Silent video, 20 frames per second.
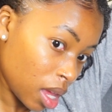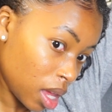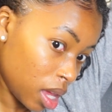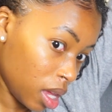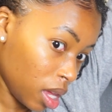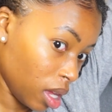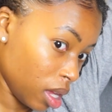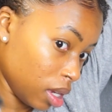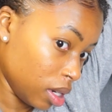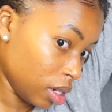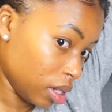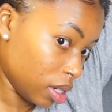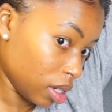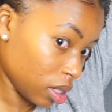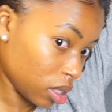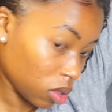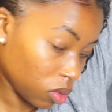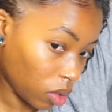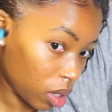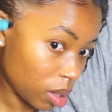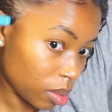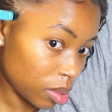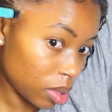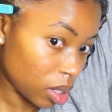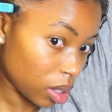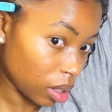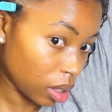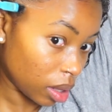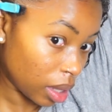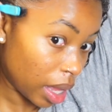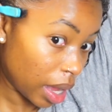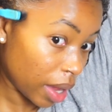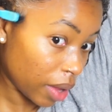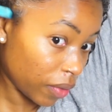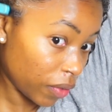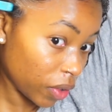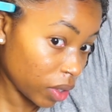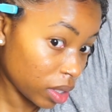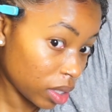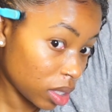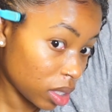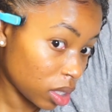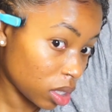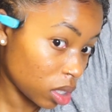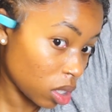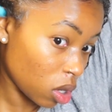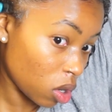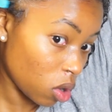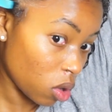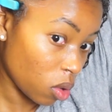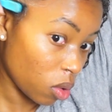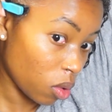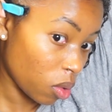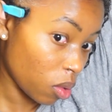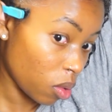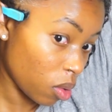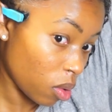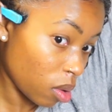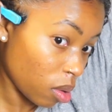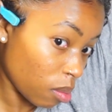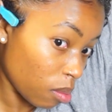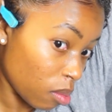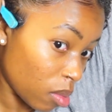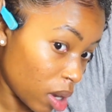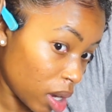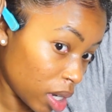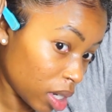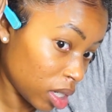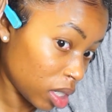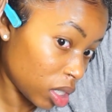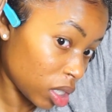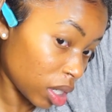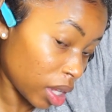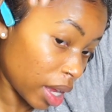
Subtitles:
it disrupts your life so much.